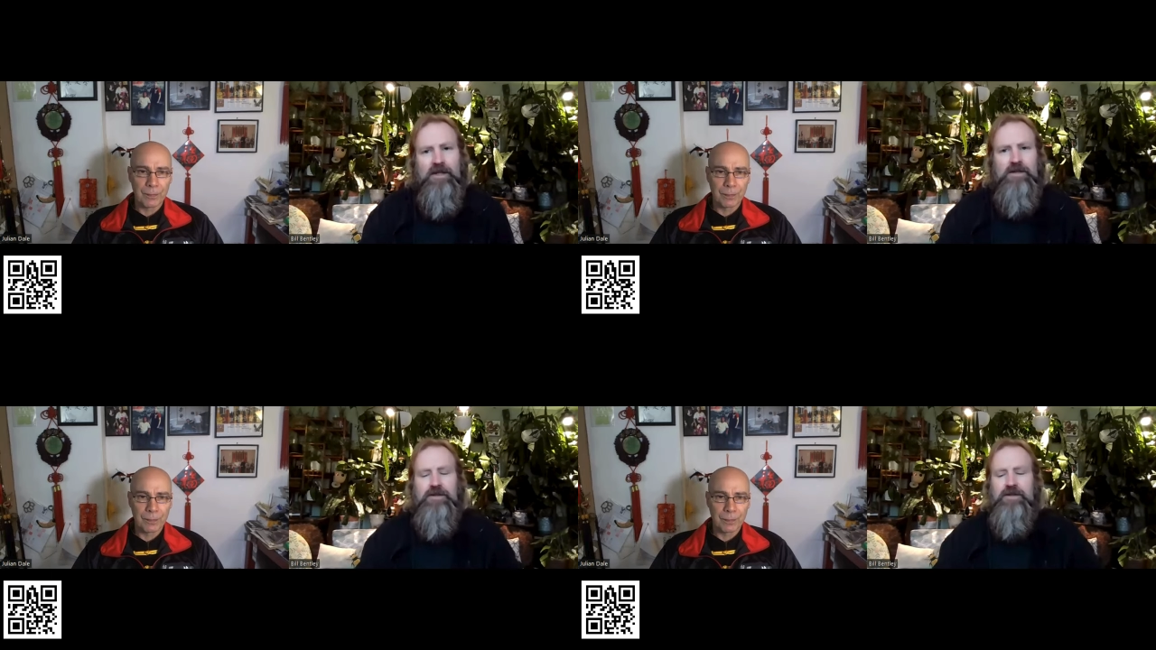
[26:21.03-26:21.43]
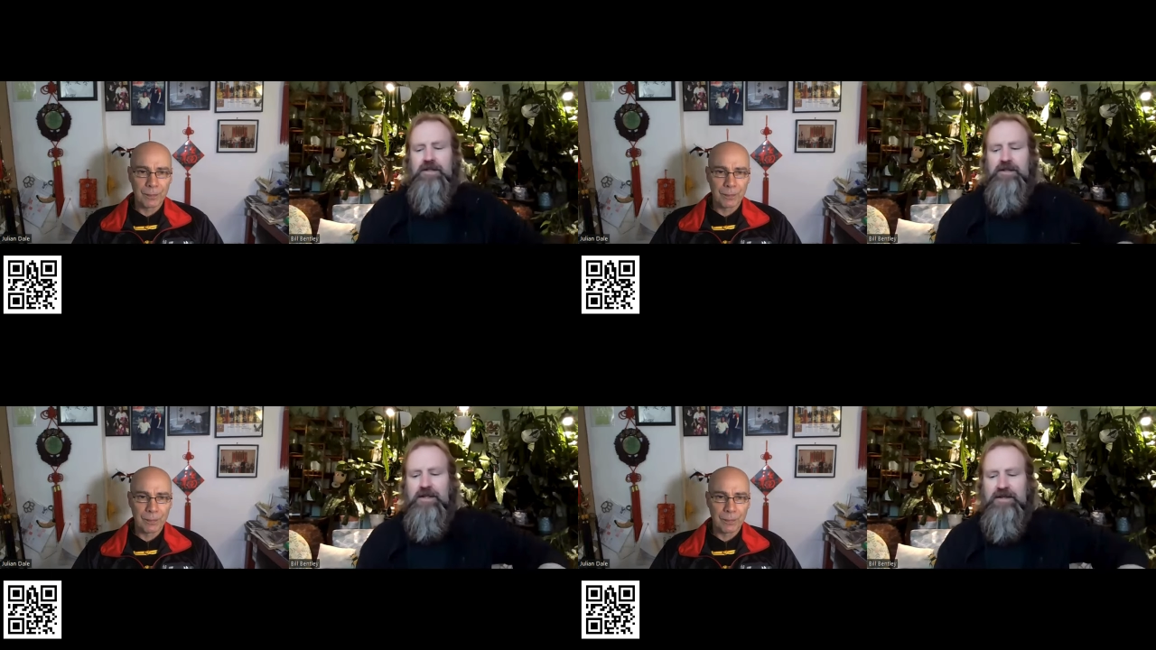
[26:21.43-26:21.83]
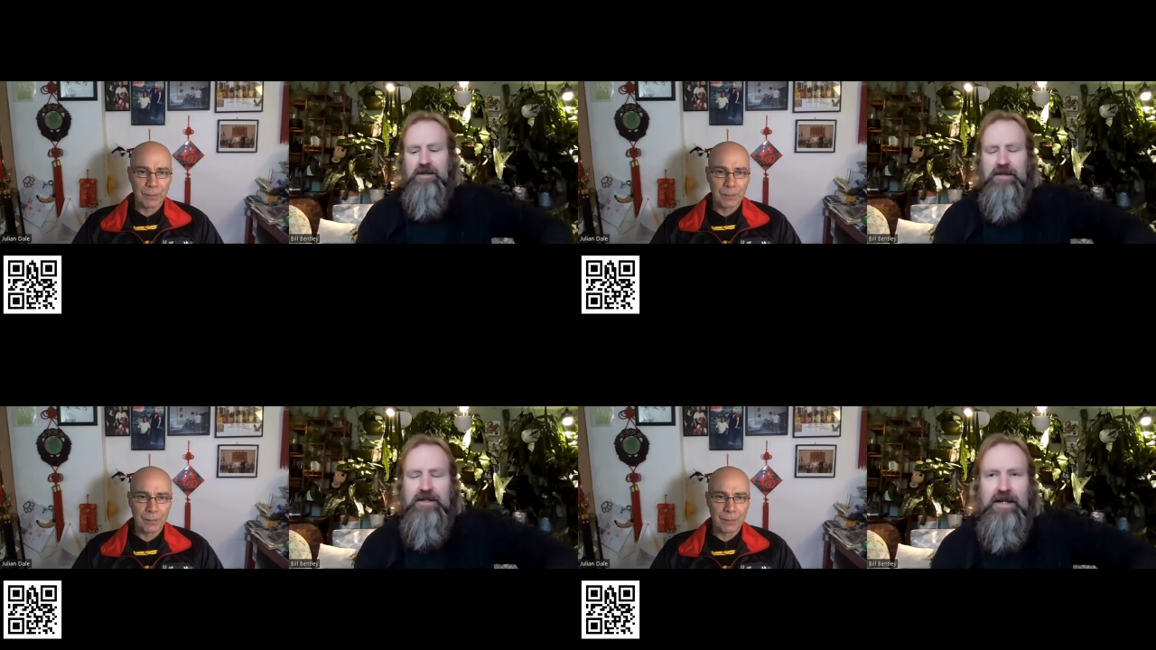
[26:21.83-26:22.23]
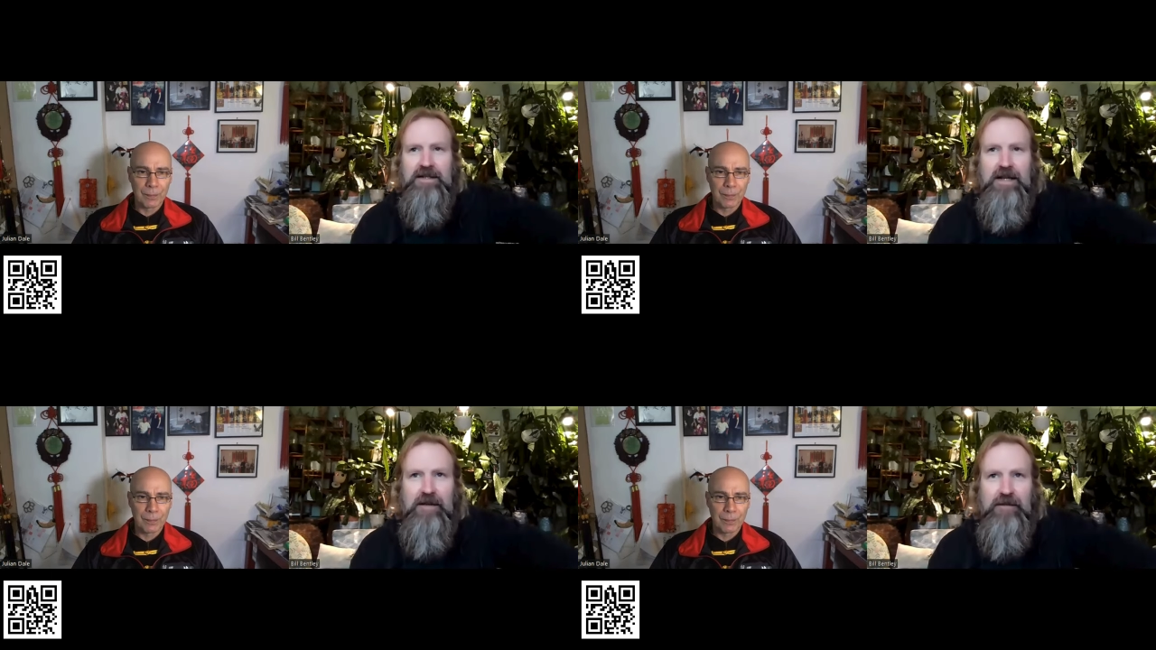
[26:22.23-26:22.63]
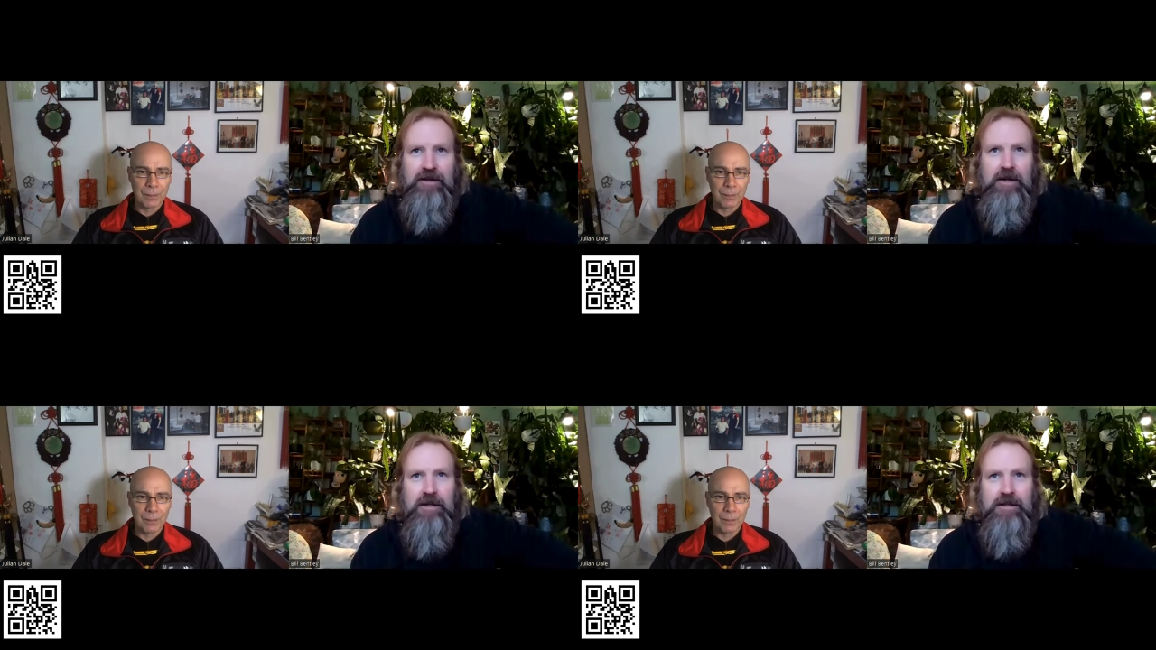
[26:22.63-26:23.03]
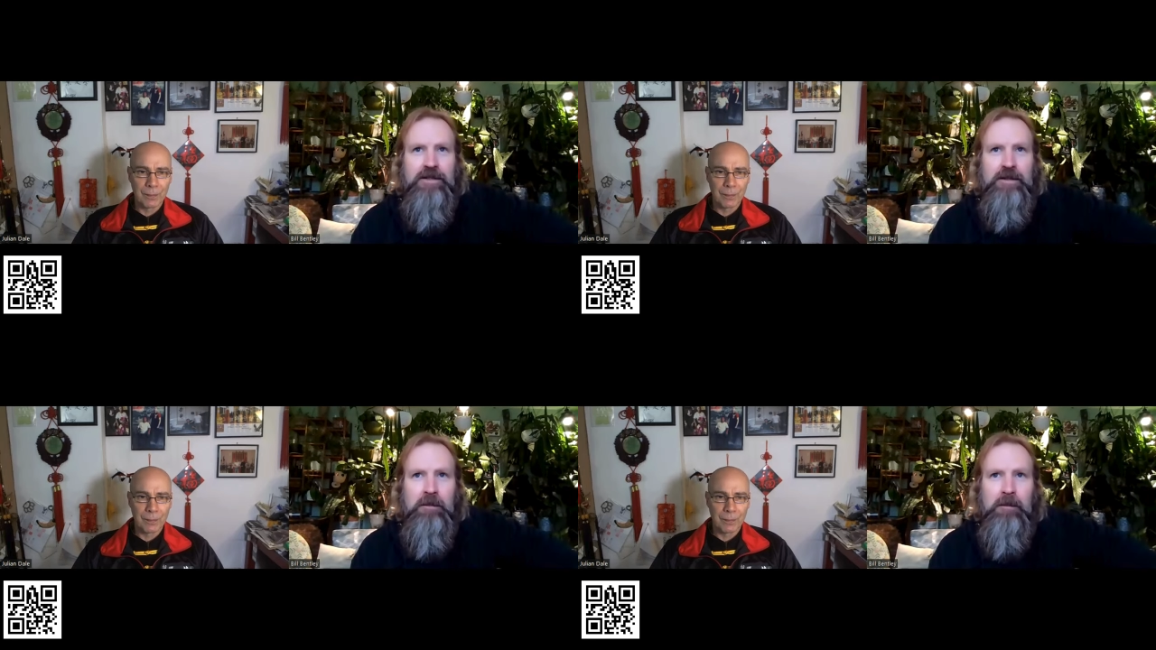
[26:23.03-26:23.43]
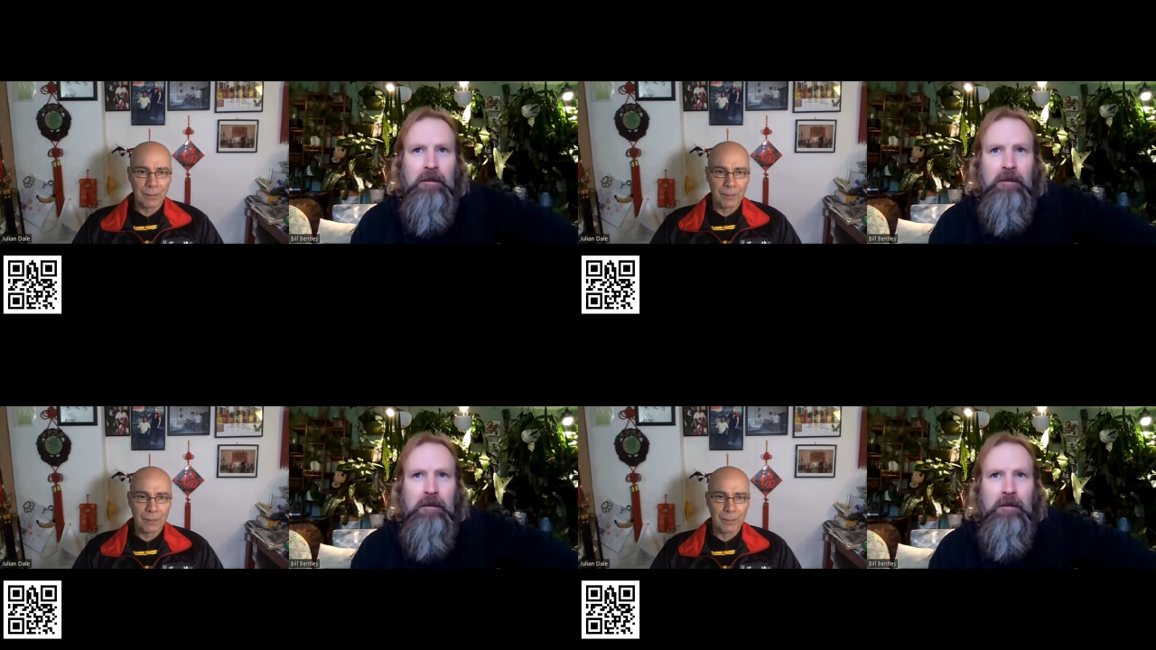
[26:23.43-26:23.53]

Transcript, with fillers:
Speaker 1: Interesting. That's always nice to have that knowledge.